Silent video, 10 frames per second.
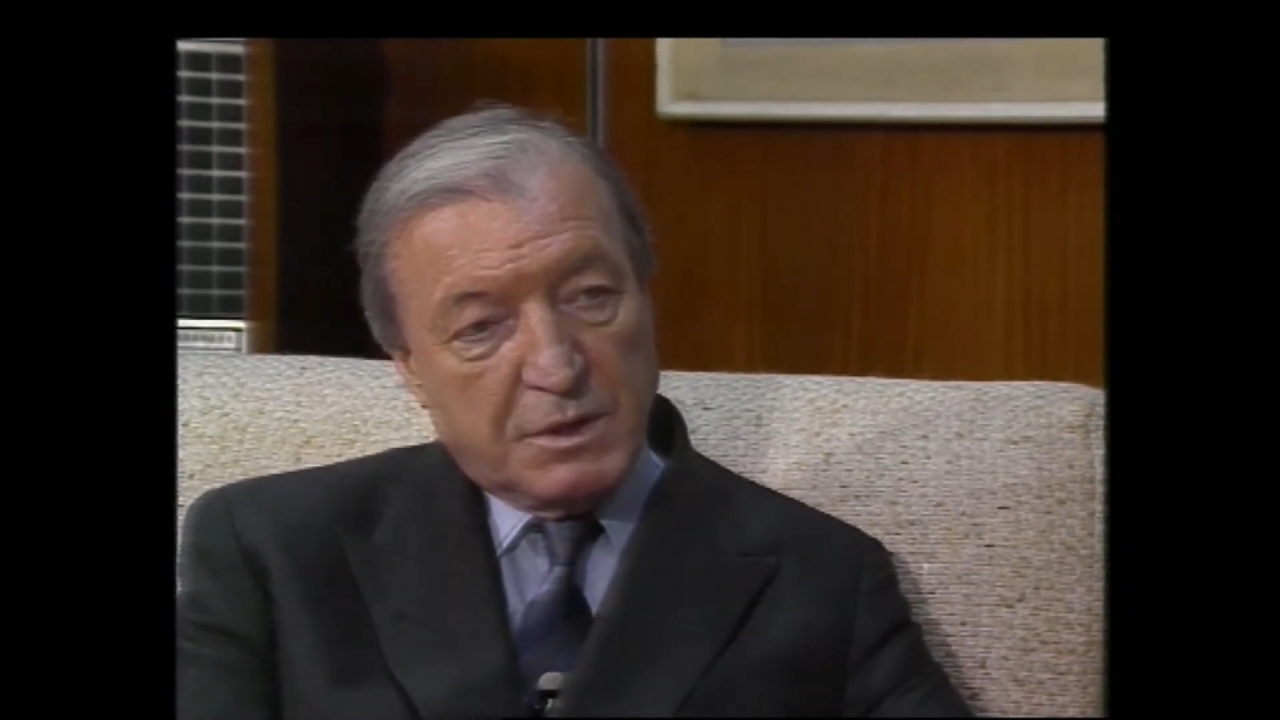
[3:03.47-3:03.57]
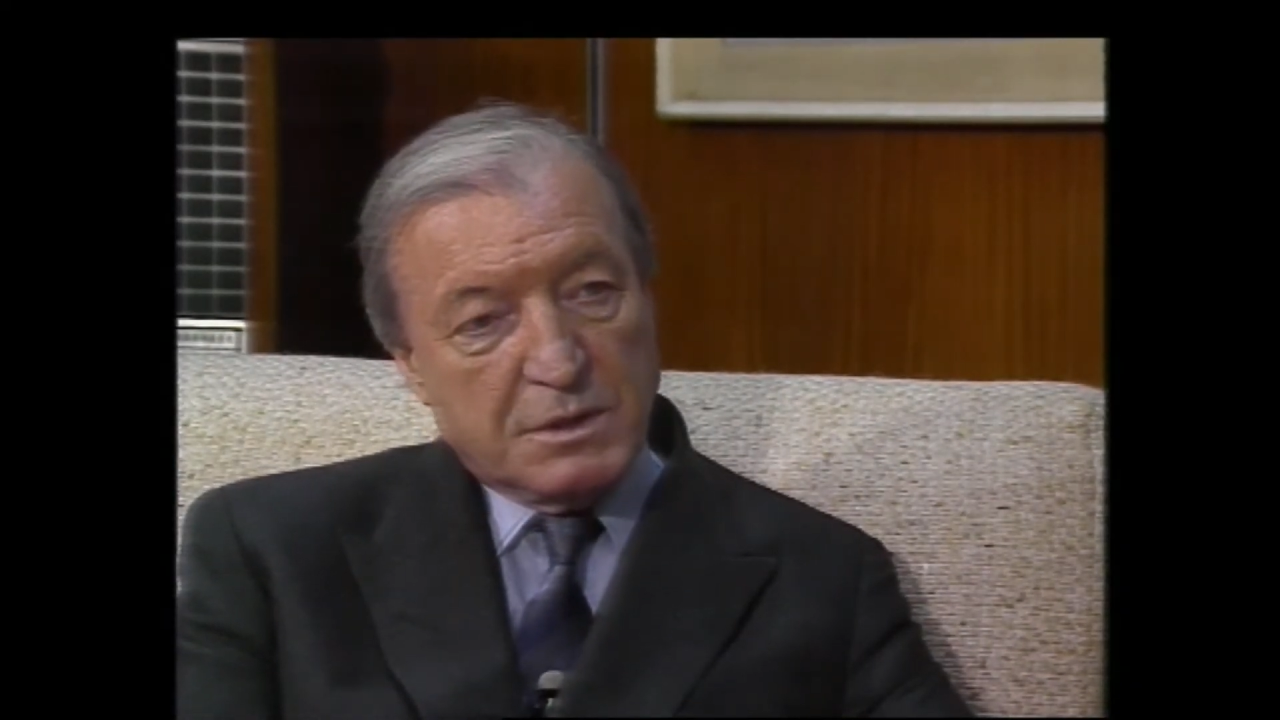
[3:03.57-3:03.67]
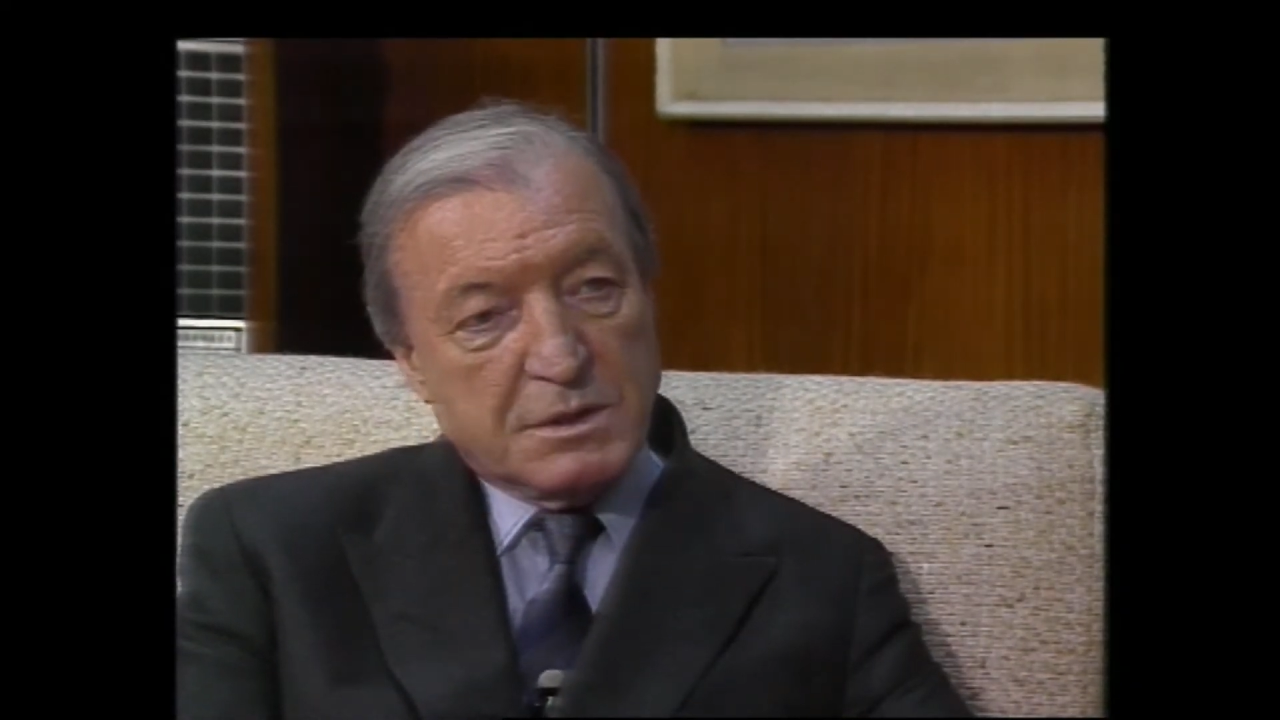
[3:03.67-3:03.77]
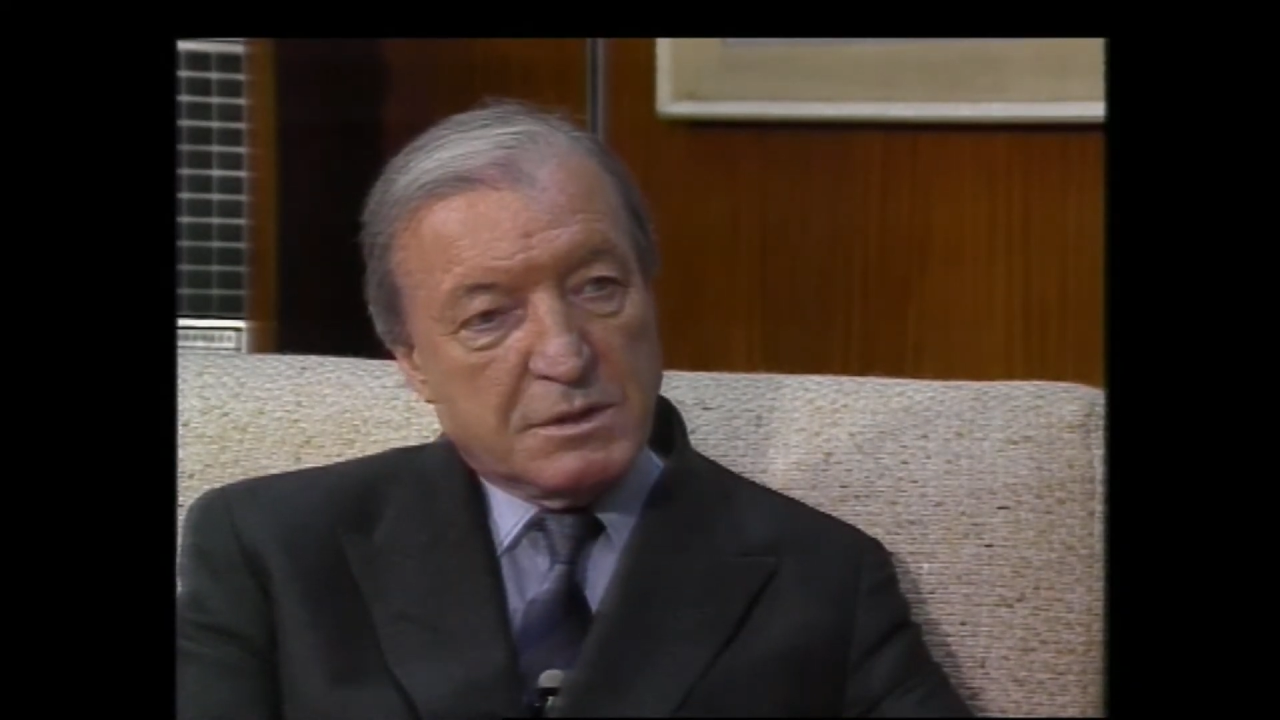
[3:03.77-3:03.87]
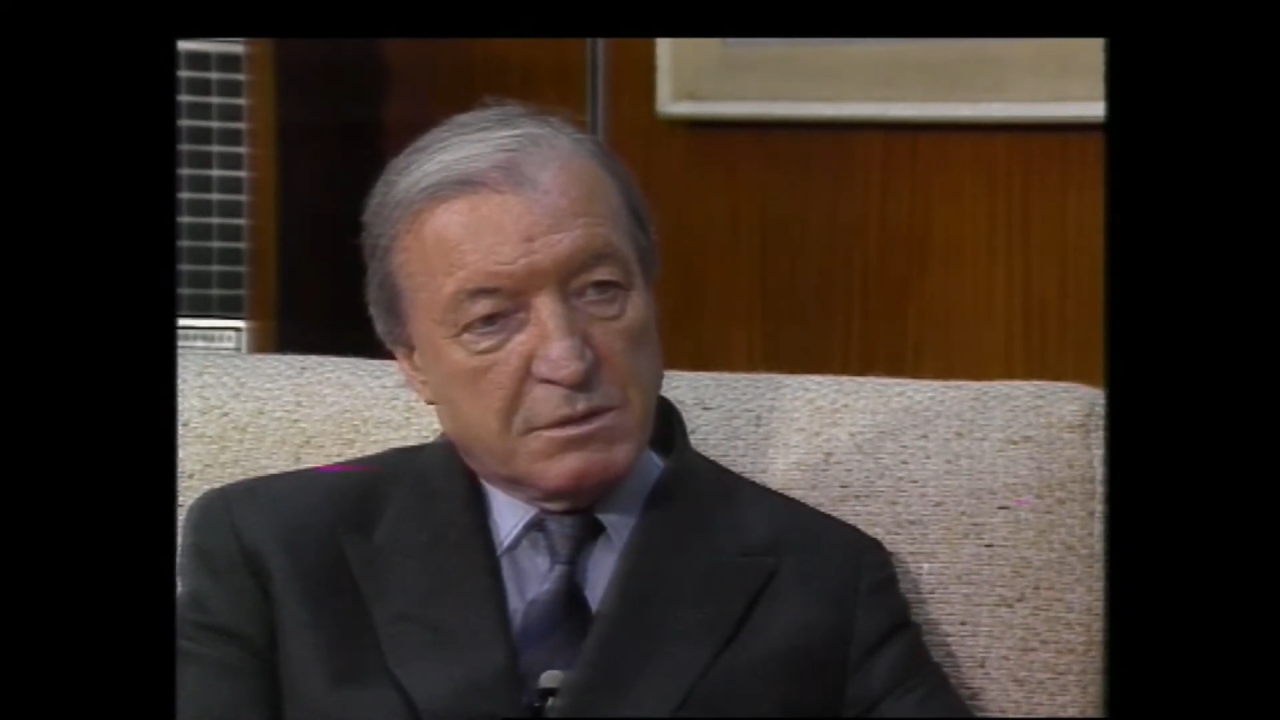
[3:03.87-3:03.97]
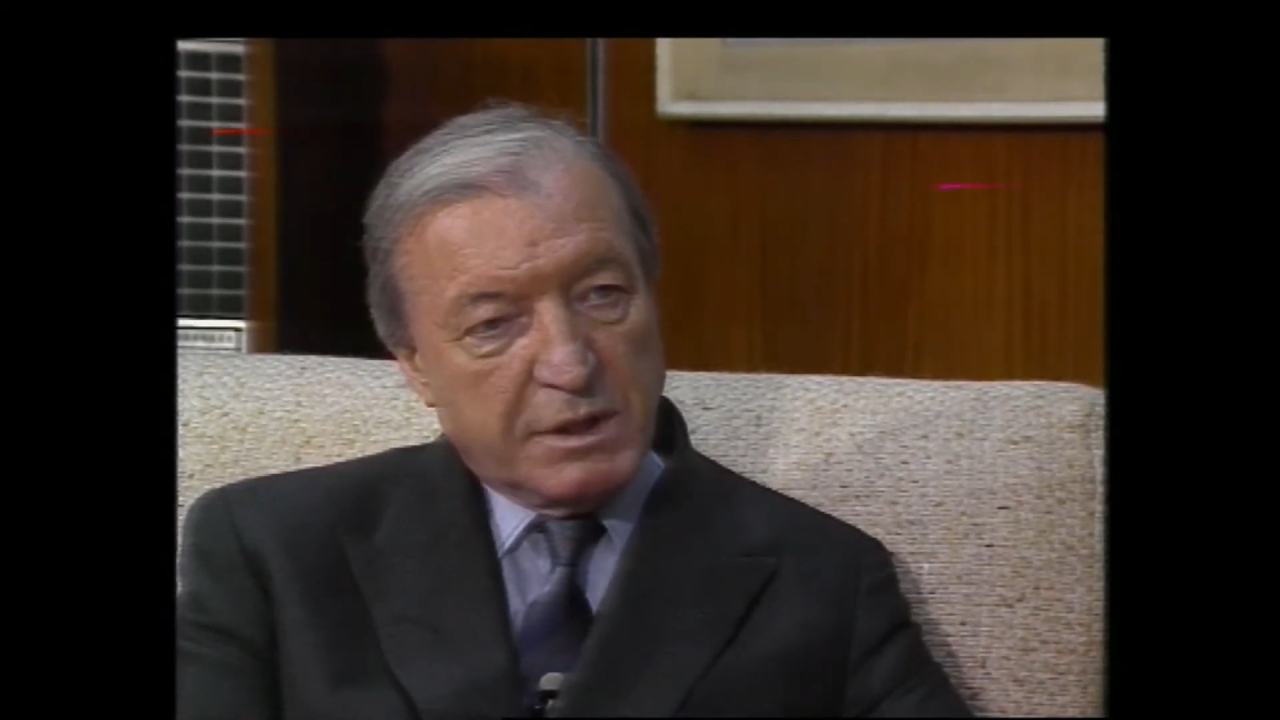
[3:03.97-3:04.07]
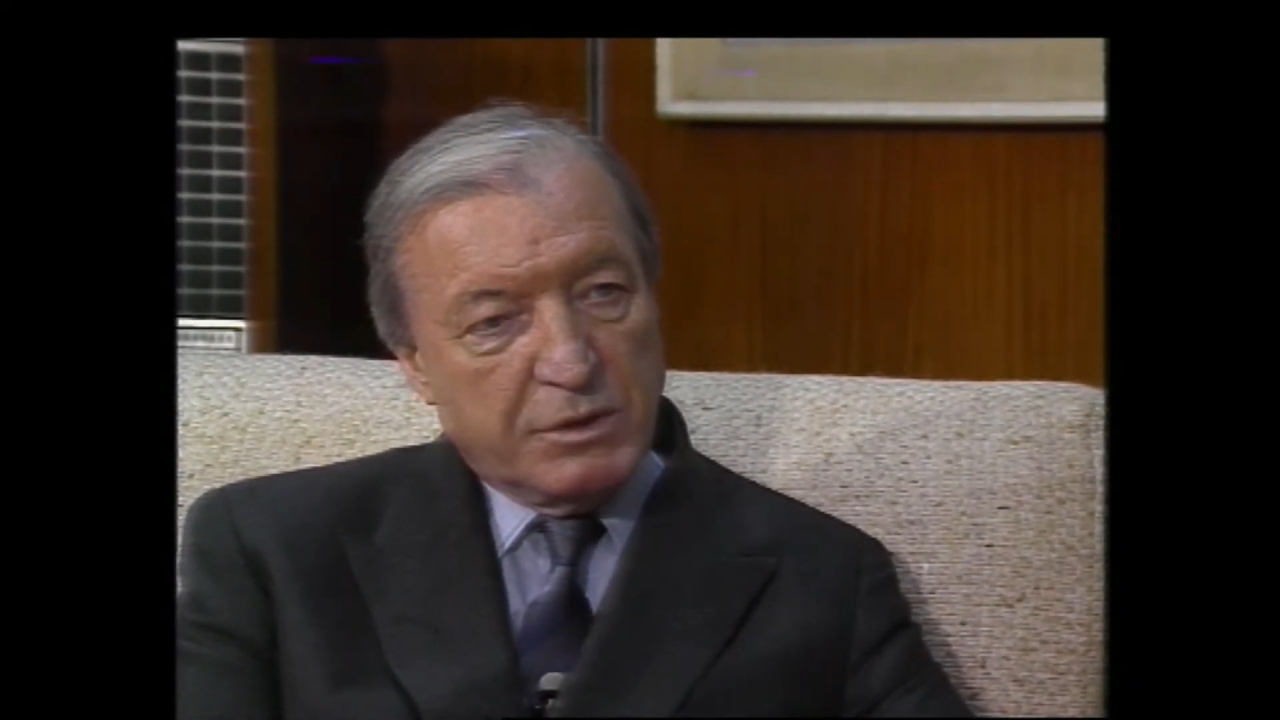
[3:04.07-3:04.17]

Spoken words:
does, as a